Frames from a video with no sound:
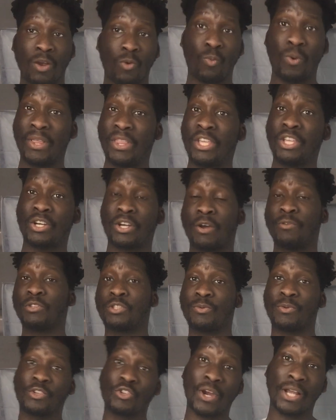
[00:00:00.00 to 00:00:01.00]
whether you're going
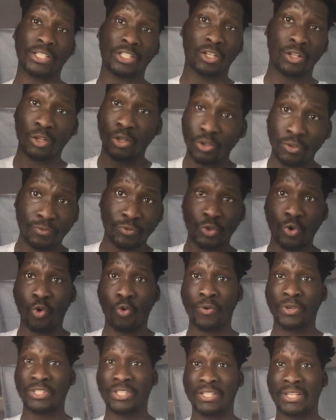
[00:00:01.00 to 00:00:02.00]
to attract a lot of
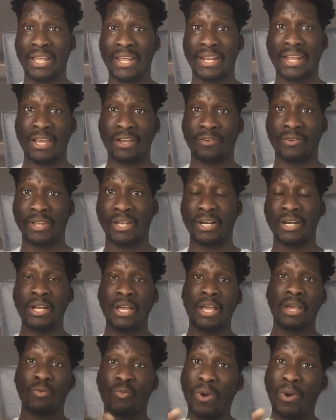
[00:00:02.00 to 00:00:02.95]
tourists in that area,